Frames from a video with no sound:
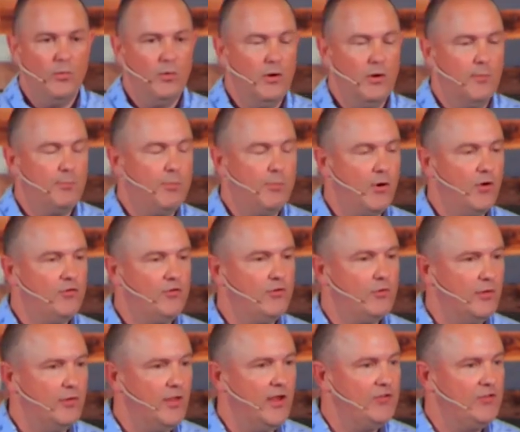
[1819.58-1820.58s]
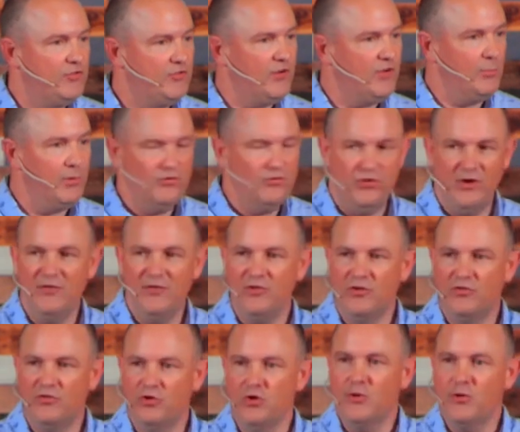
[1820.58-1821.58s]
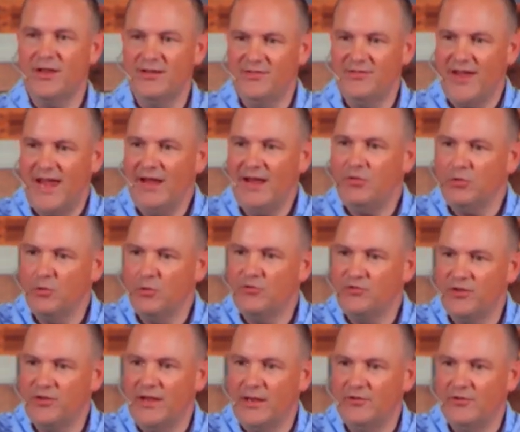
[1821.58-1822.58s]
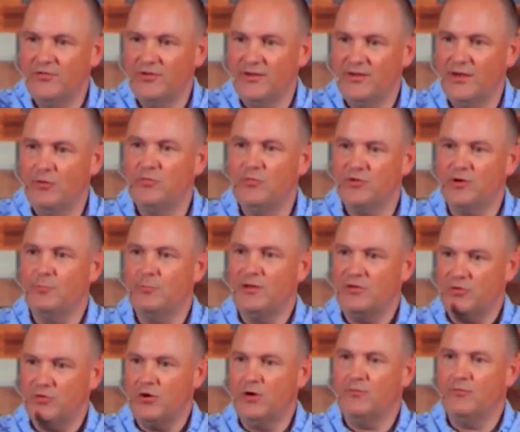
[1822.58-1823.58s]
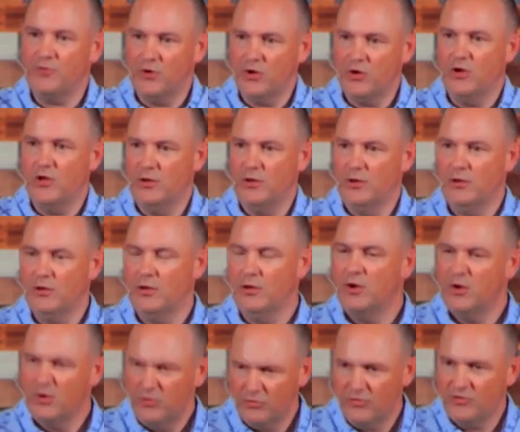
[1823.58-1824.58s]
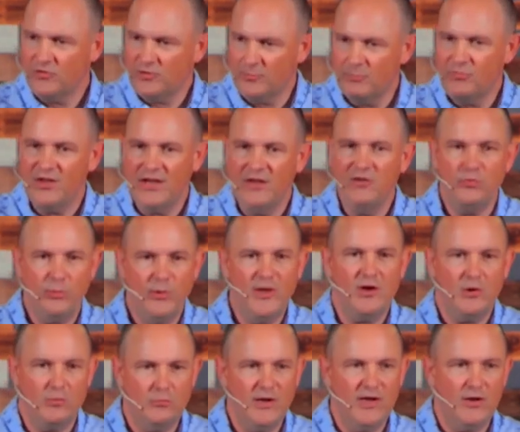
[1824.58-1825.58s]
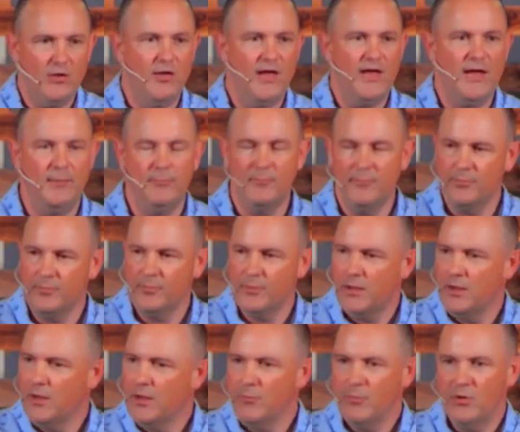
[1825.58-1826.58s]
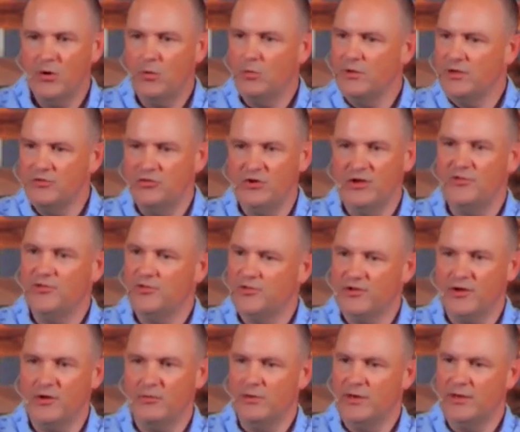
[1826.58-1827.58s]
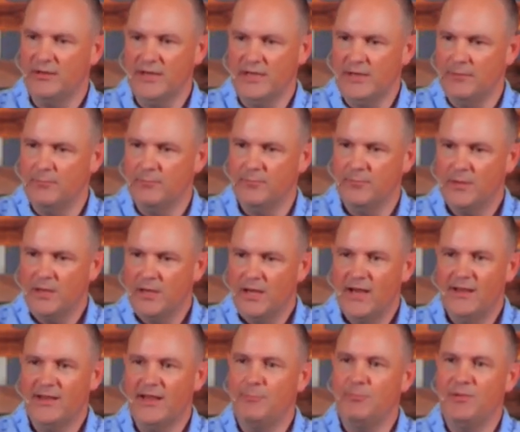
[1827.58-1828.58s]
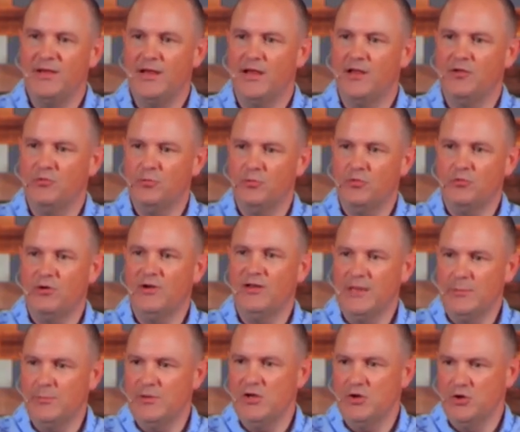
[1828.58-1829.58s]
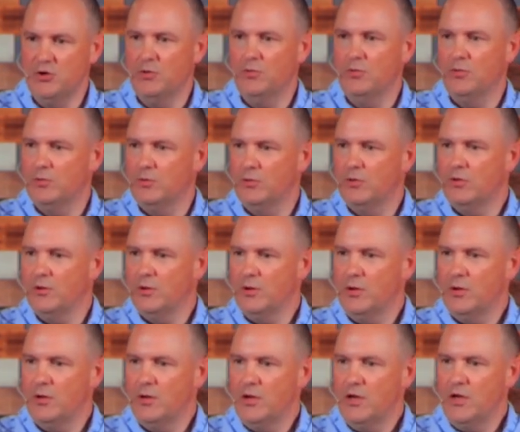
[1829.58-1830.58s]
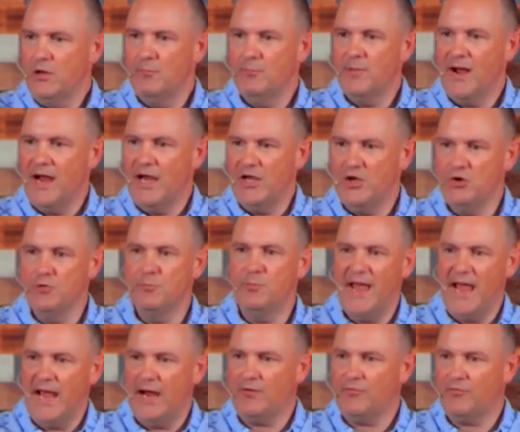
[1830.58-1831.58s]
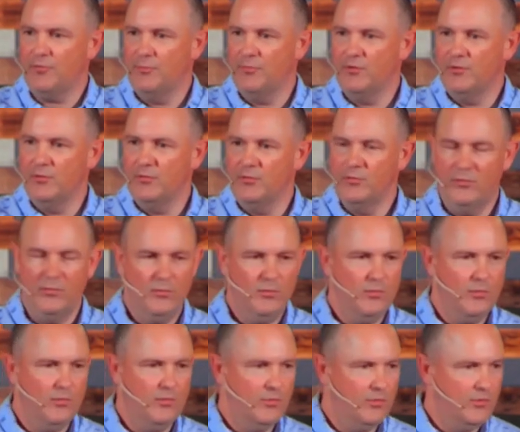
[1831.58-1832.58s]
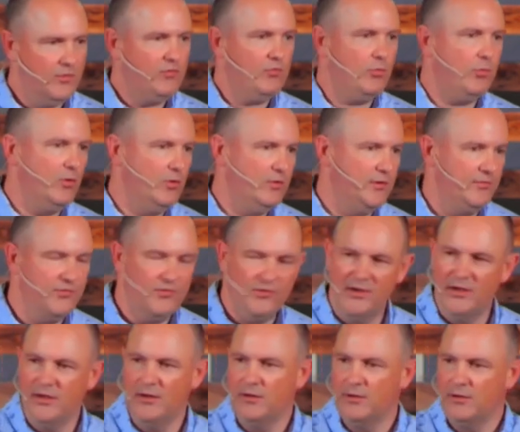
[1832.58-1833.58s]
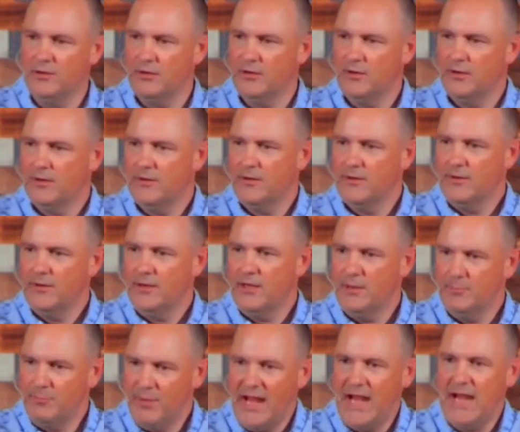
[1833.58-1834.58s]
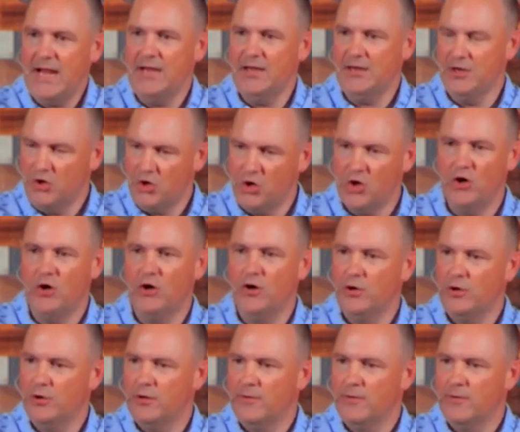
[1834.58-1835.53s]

In a personal relationship with Jesus, you can take those things and those can be turned for good. So there's some things we can reclaim, but only Jesus can redeem. And that begins with redeeming you and buying you back from the, this world of sin and pain and hurt.